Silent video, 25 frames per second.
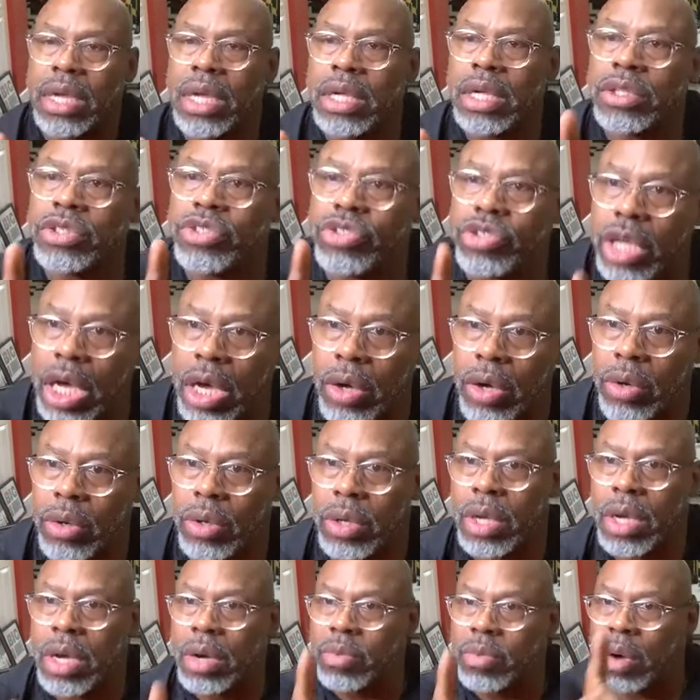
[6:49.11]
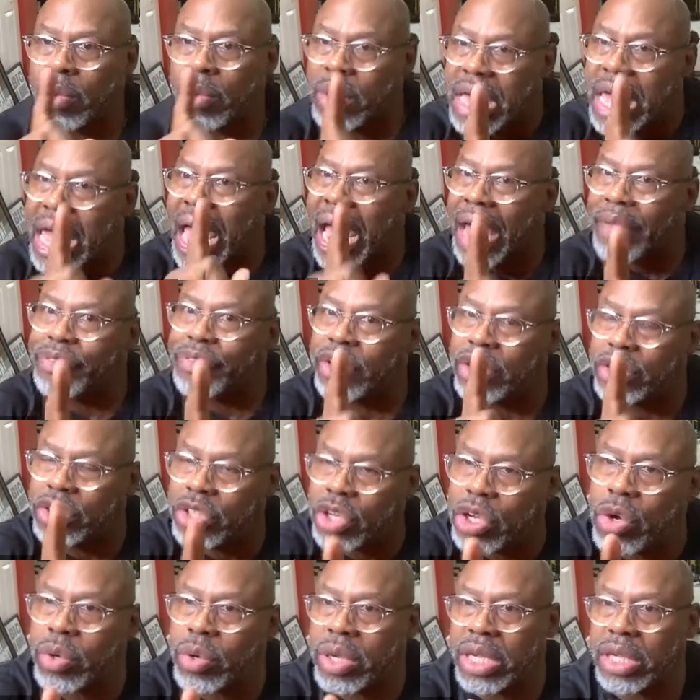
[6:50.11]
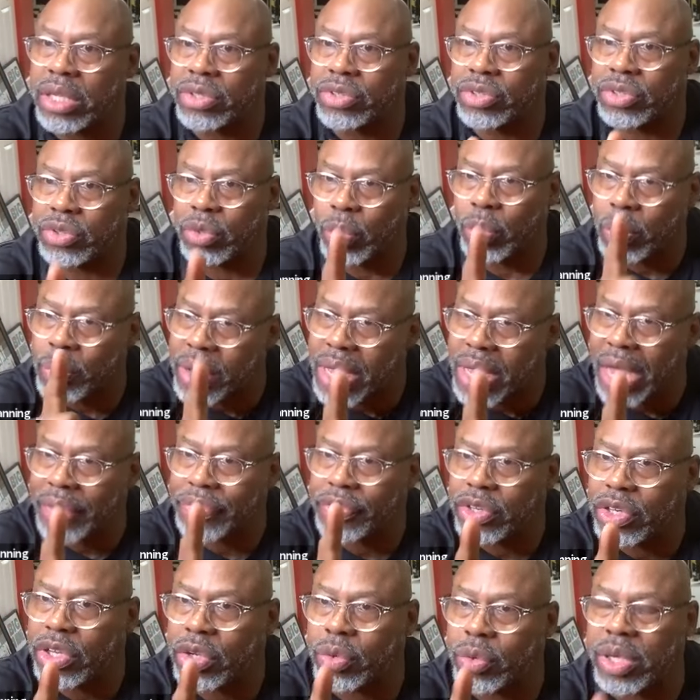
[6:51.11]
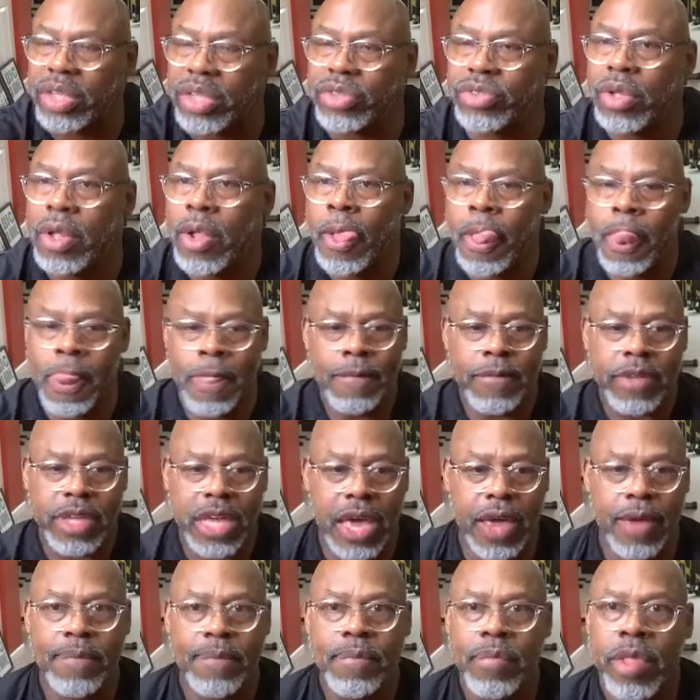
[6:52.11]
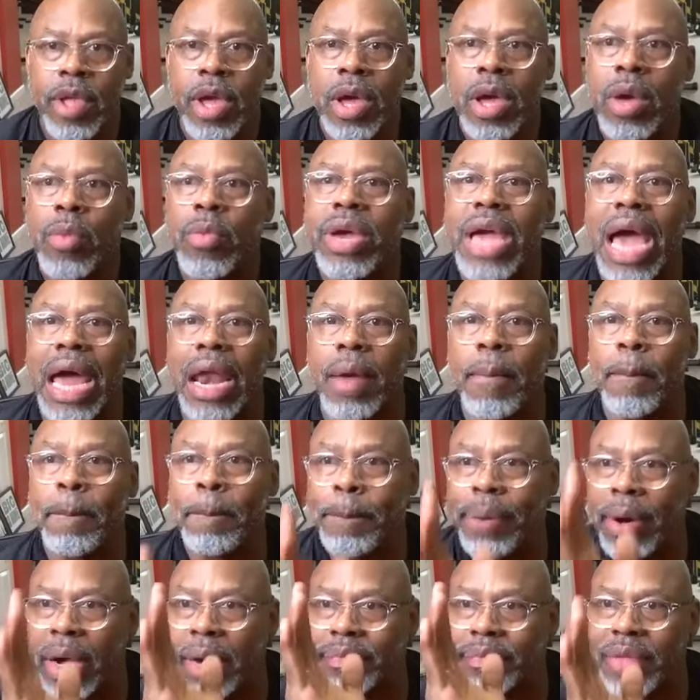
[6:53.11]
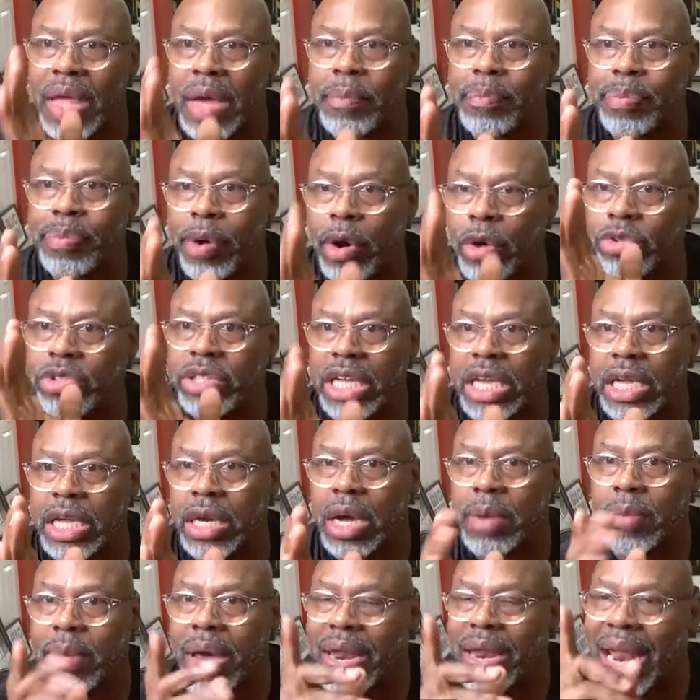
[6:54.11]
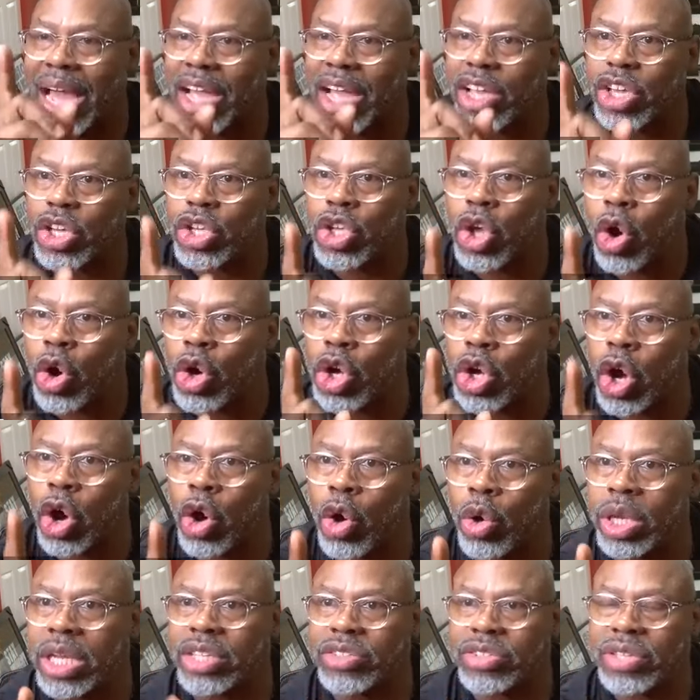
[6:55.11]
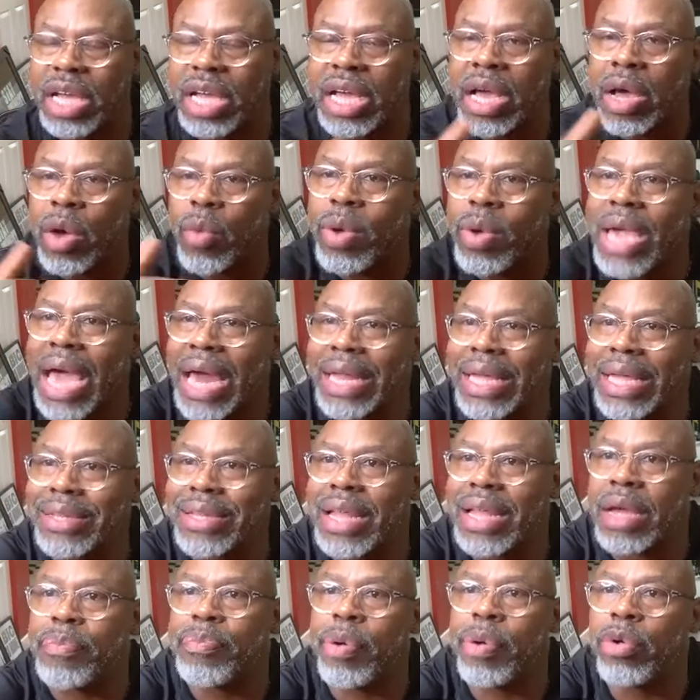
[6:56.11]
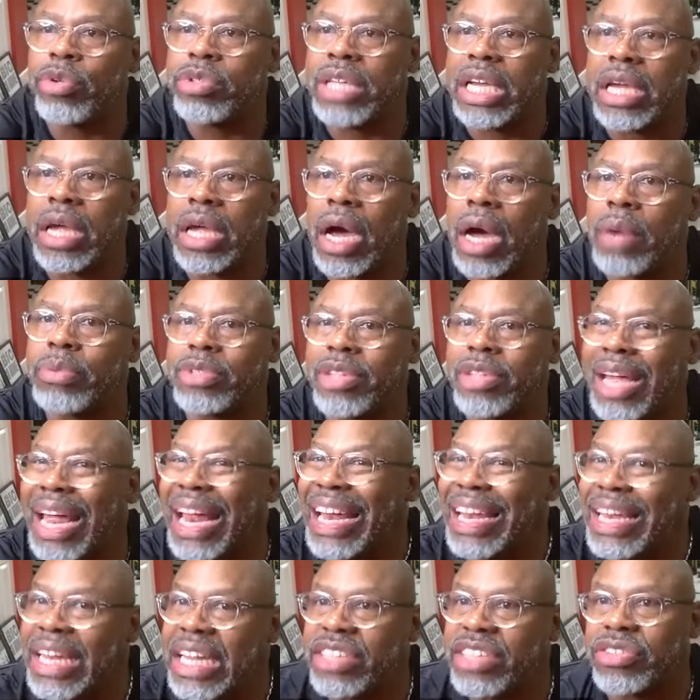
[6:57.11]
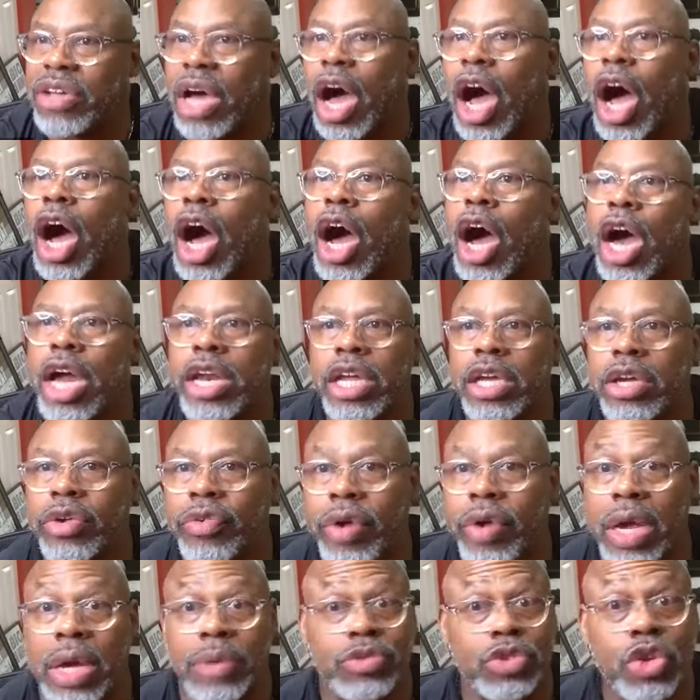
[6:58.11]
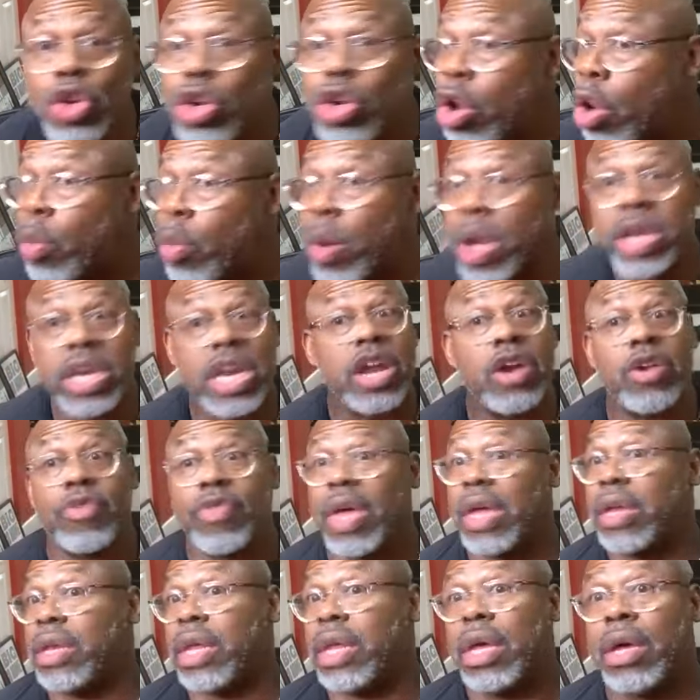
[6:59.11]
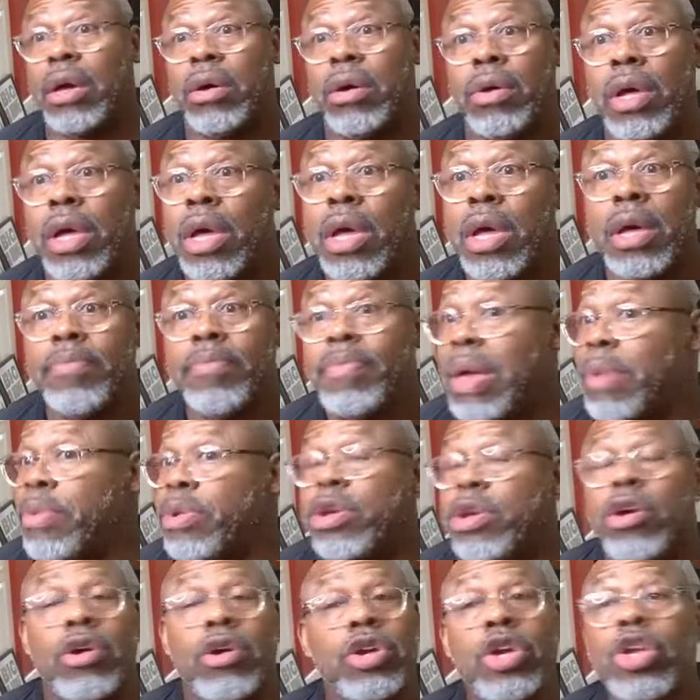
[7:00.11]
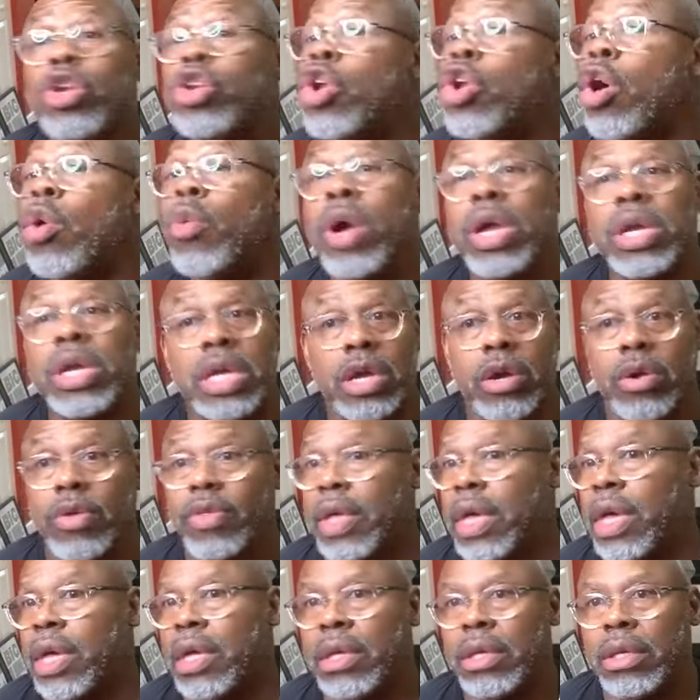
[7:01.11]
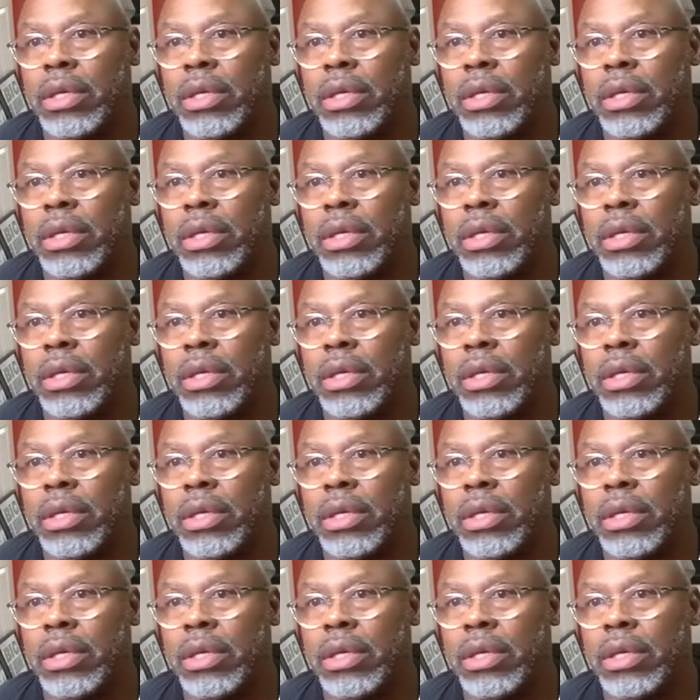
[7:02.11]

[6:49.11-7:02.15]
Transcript: So what we have to do is, okay, we got to bump that protein up, and your goal is we got to get that protein up to at least 100 grams. You're nowhere near that now. Baby girl, you're nowhere near that.